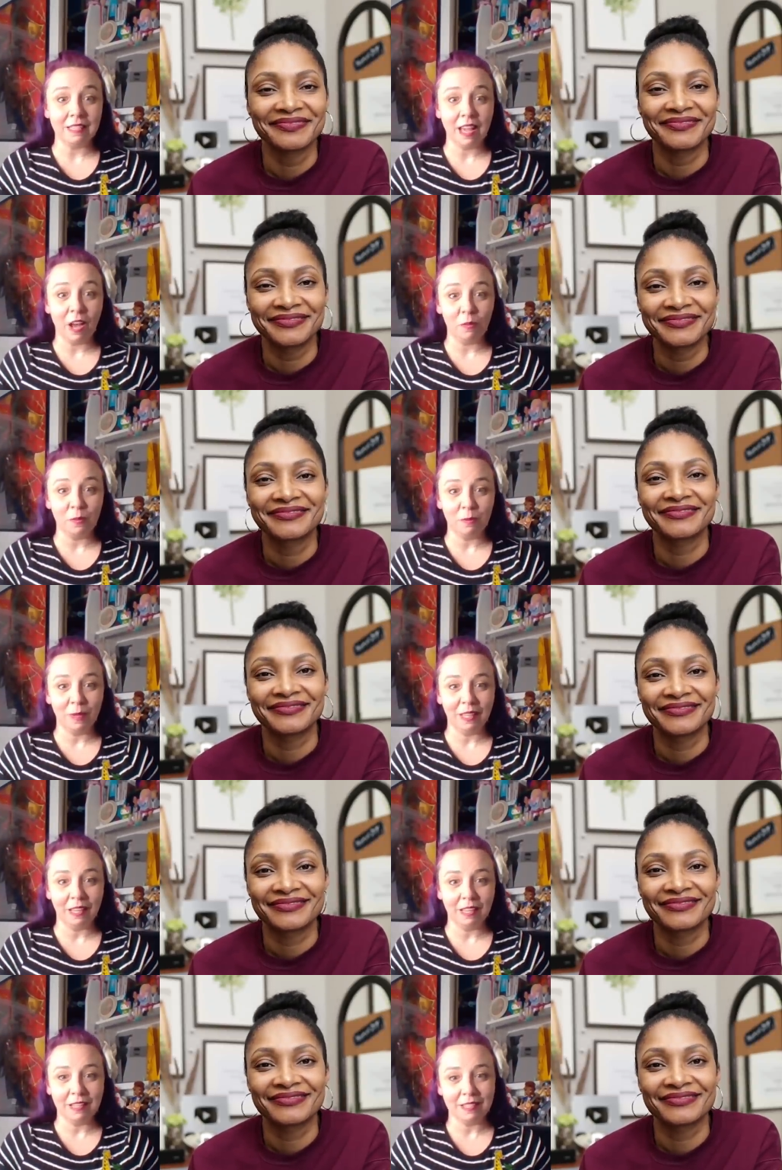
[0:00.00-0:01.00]
Speaker 1: kids helped
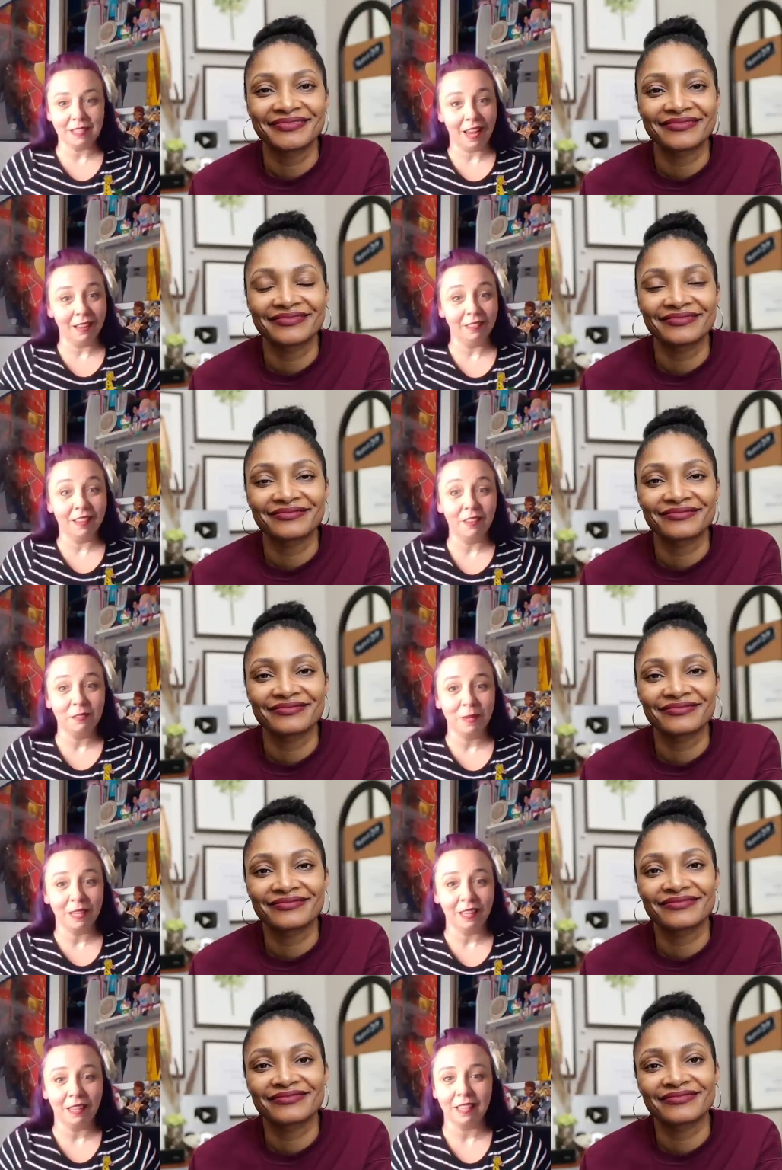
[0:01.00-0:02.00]
because I loved
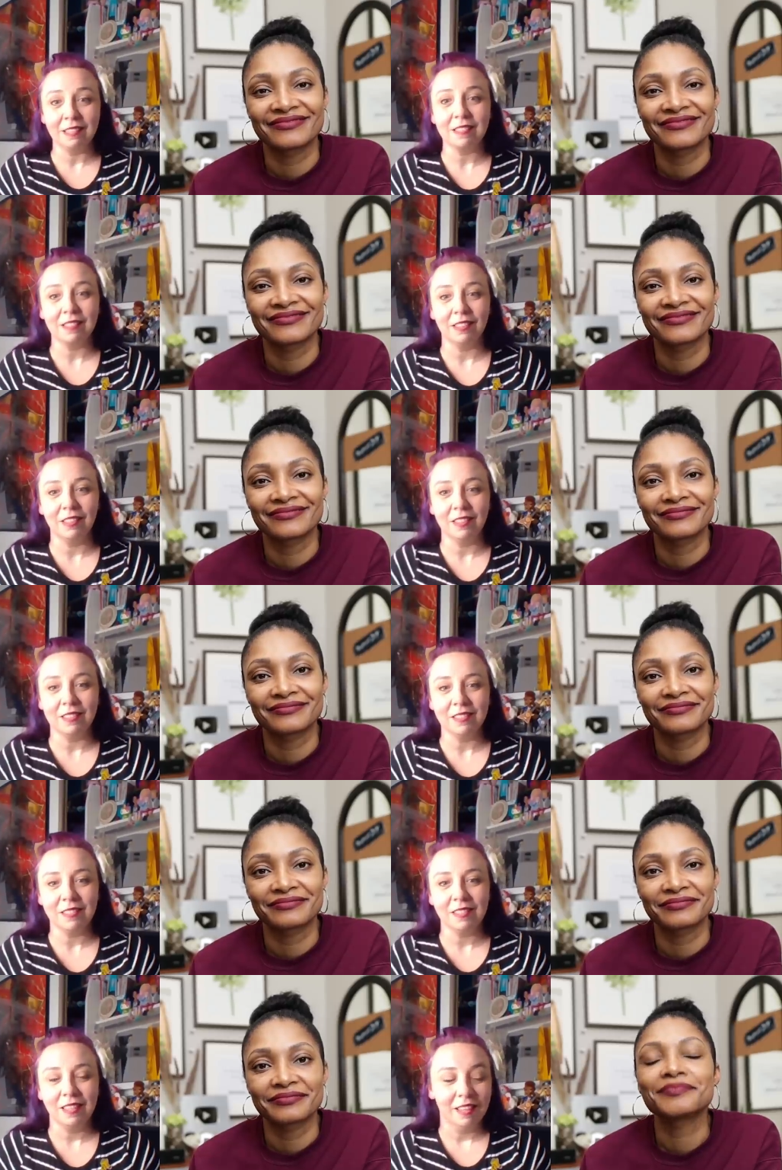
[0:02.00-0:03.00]
making kids'
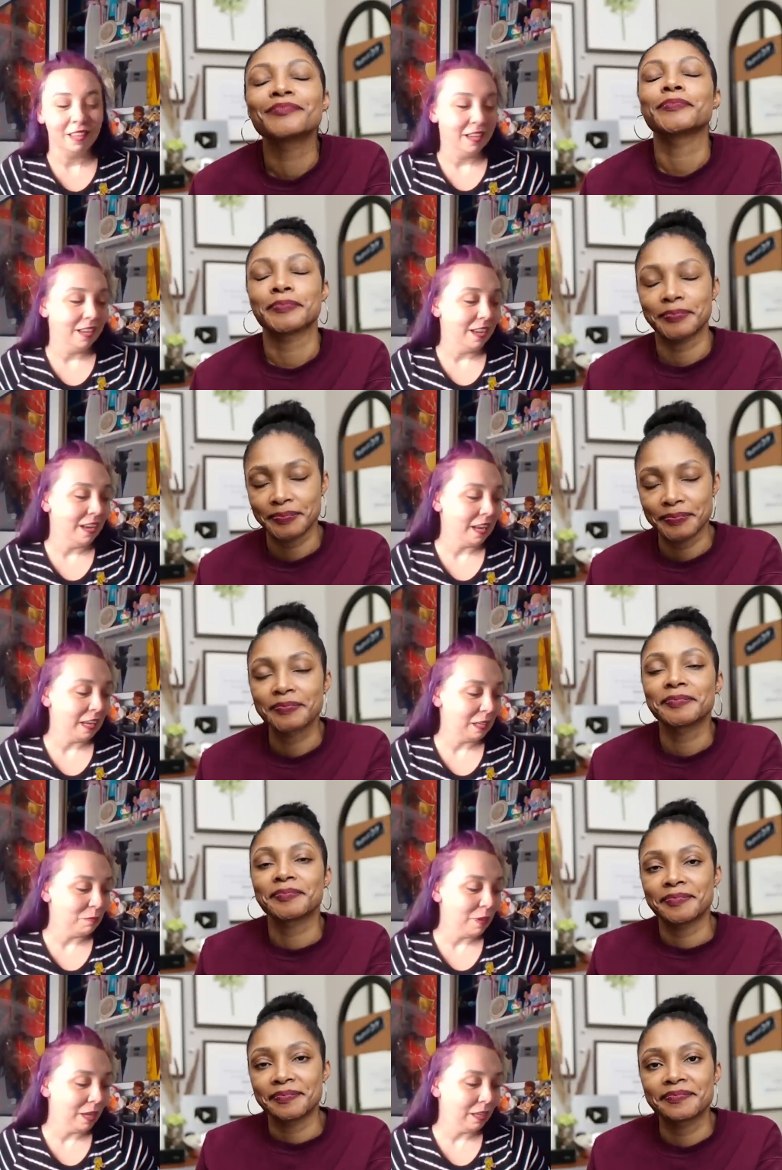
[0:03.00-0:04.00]
clothes and I
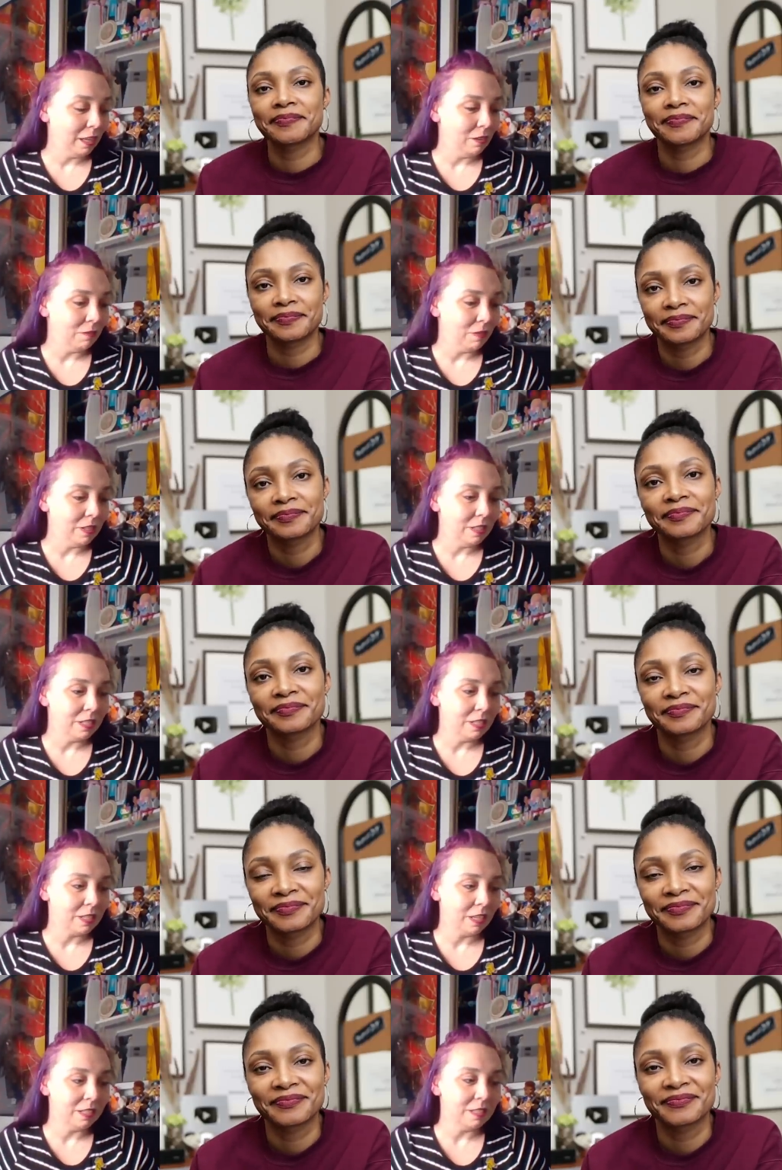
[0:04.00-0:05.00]
could make cute
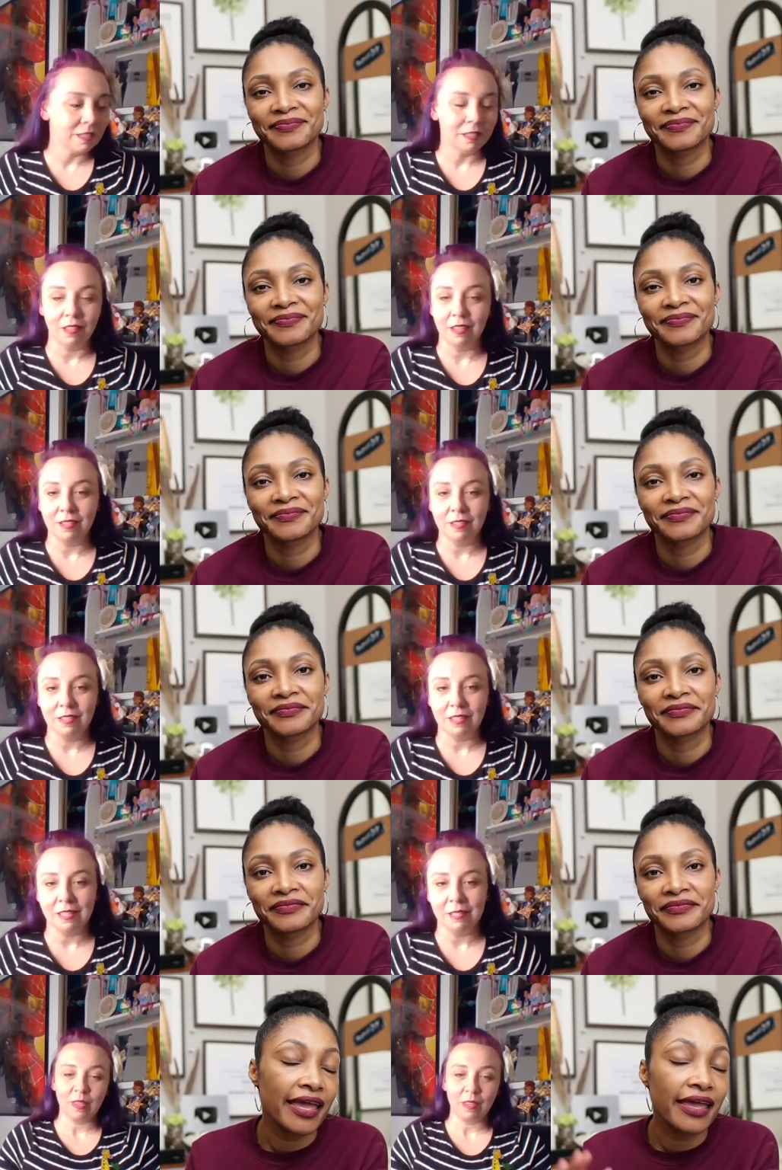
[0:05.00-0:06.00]
vintage kids'
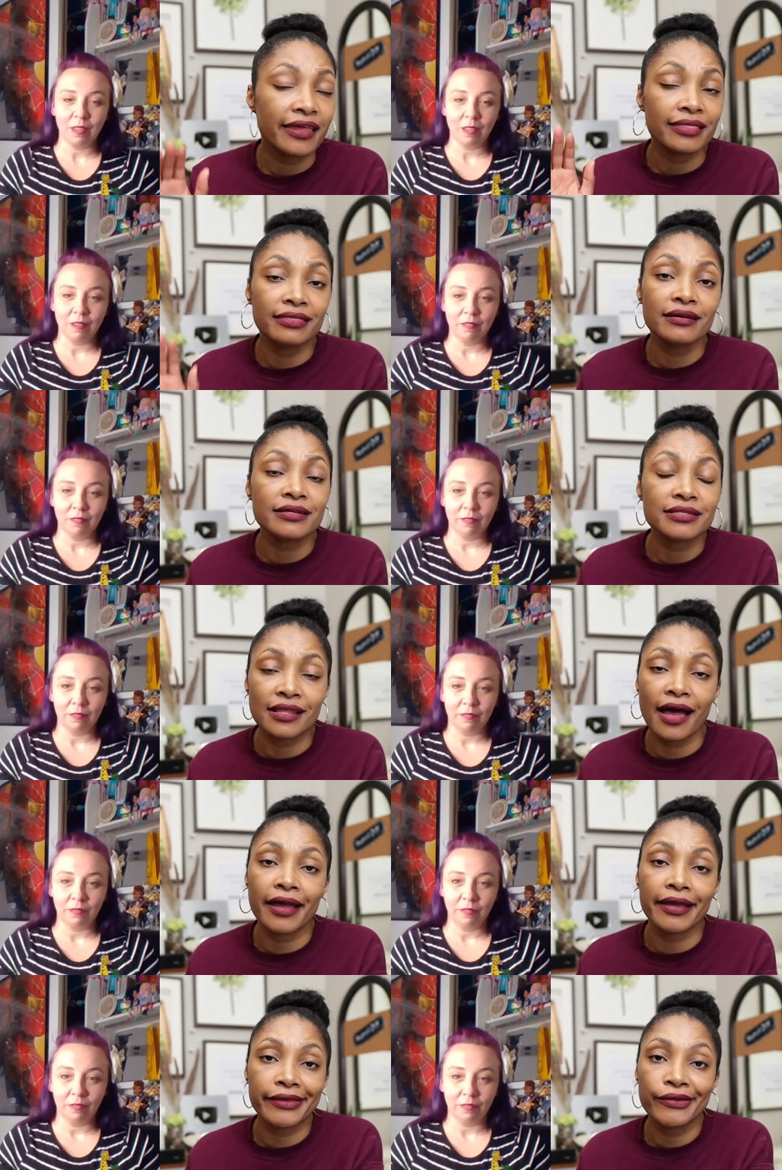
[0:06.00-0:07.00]
clothes.
Speaker 2: It looks
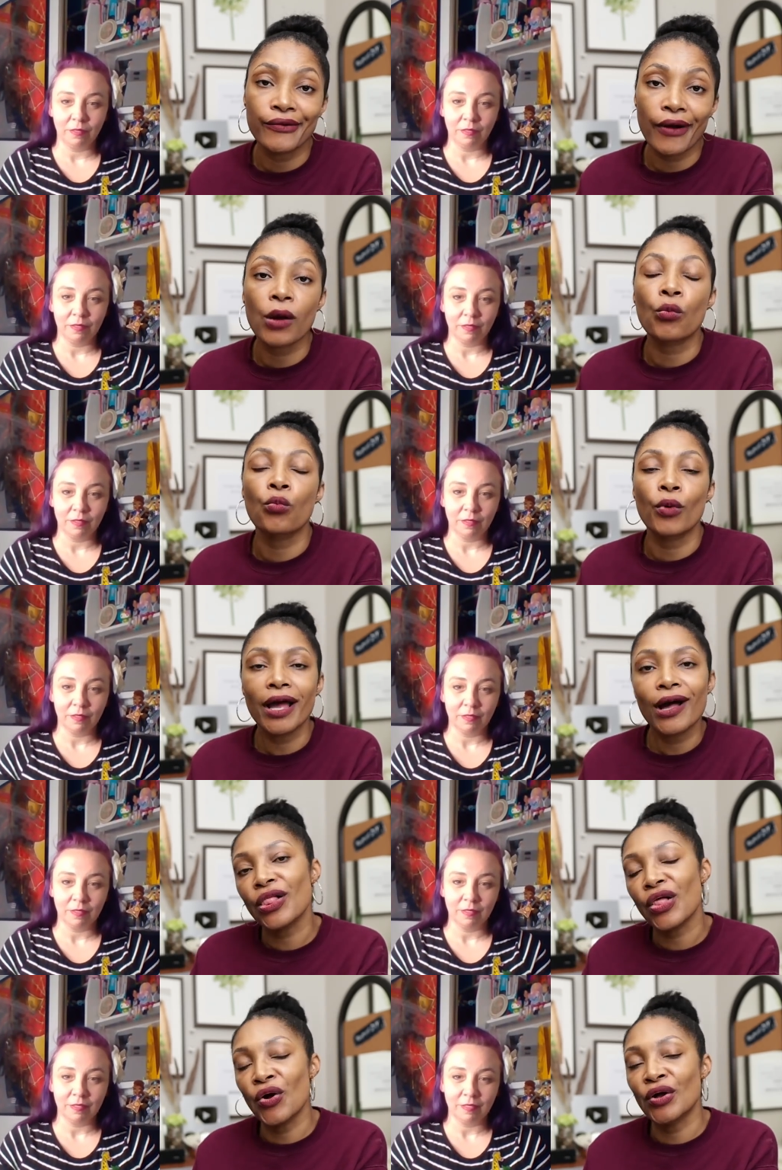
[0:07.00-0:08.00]
like you are well
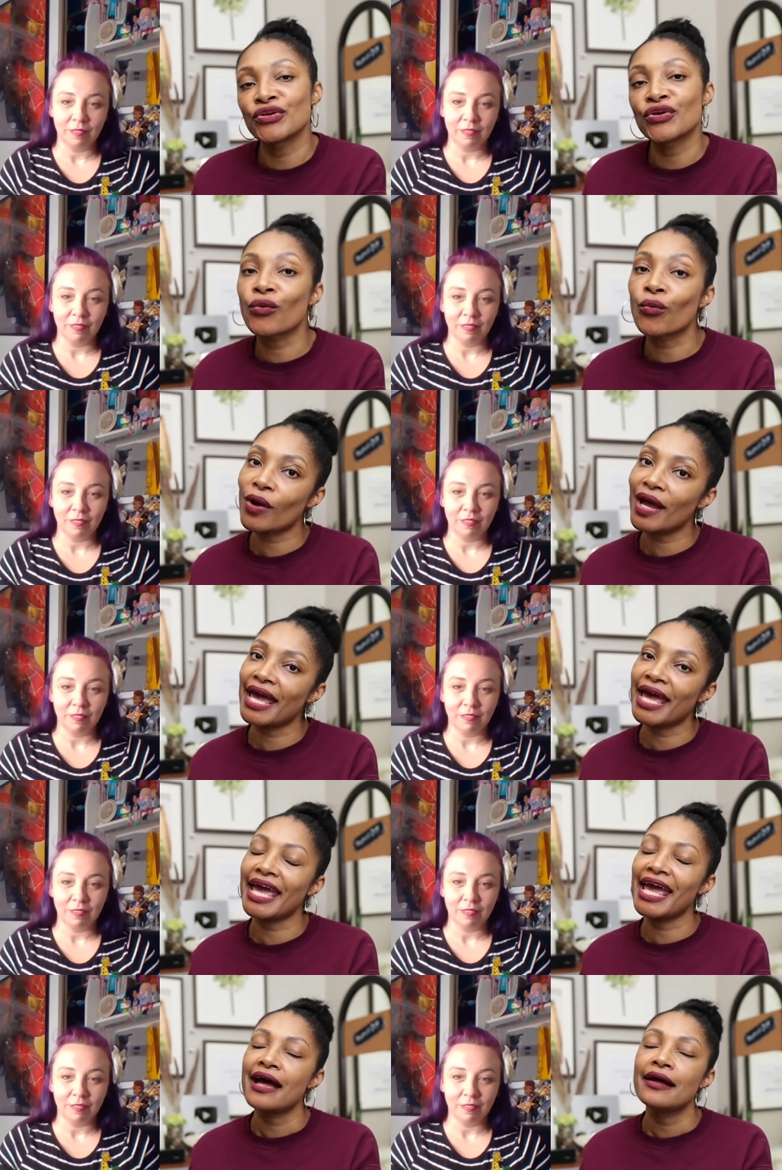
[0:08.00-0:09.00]
on your
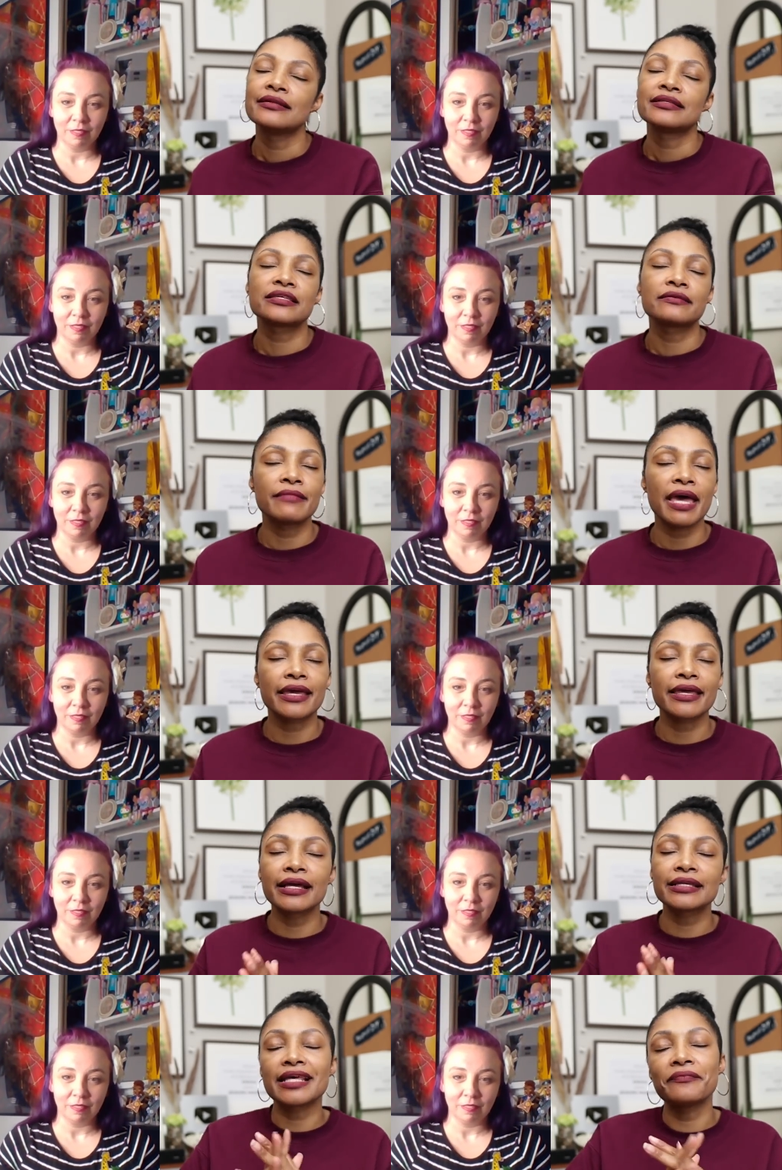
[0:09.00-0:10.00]
way to making
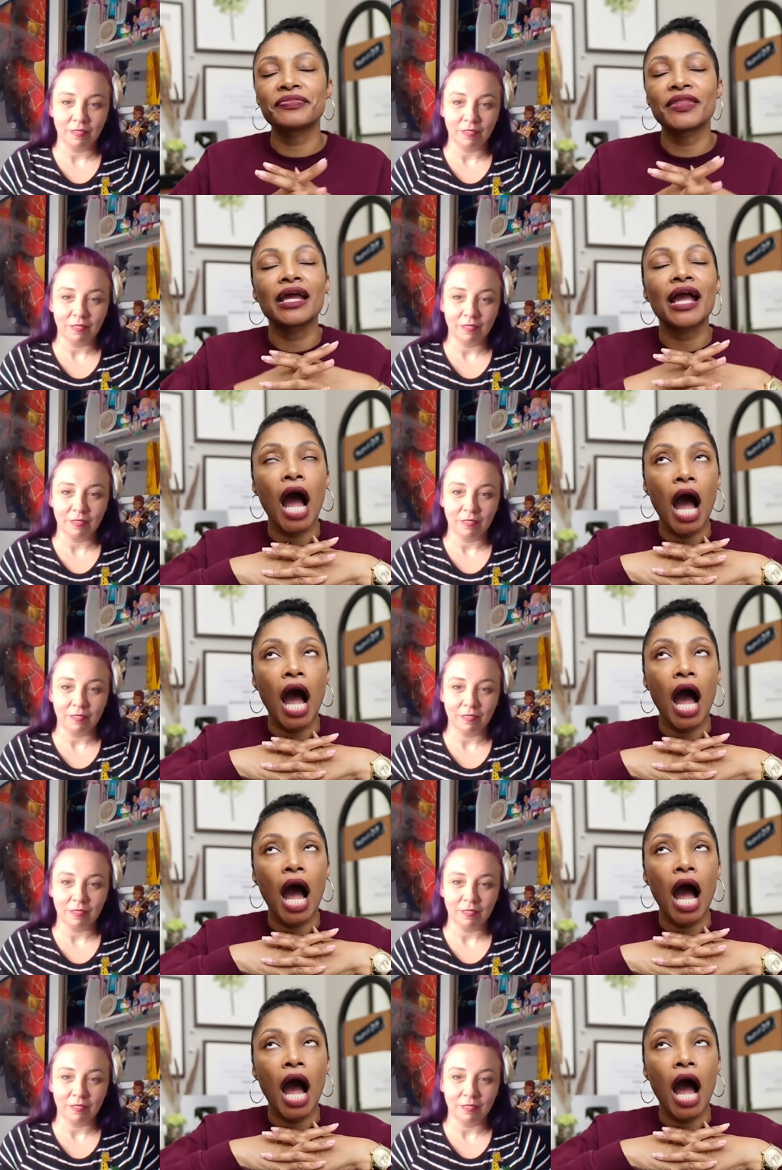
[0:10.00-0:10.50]
something